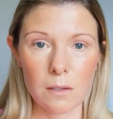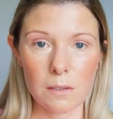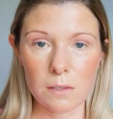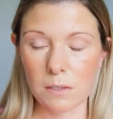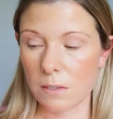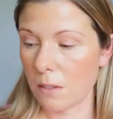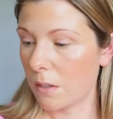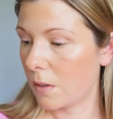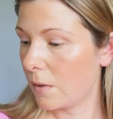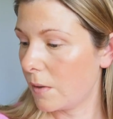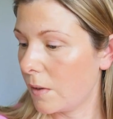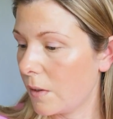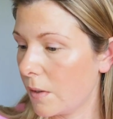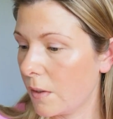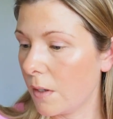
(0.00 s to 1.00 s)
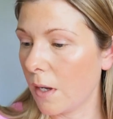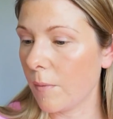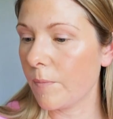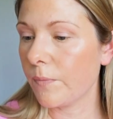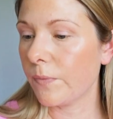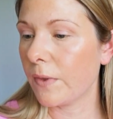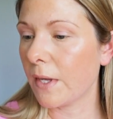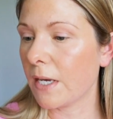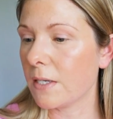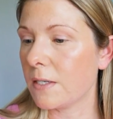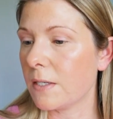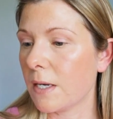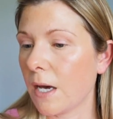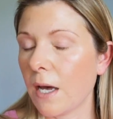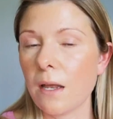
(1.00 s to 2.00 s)
So yeah,
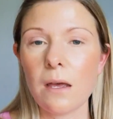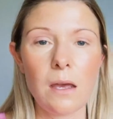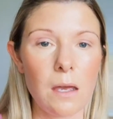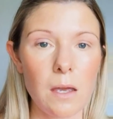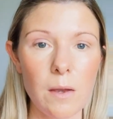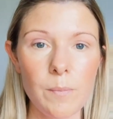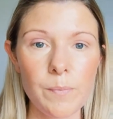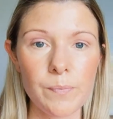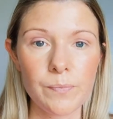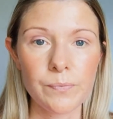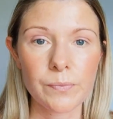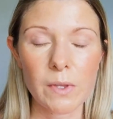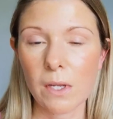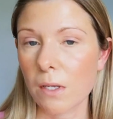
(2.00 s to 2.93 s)
that's that.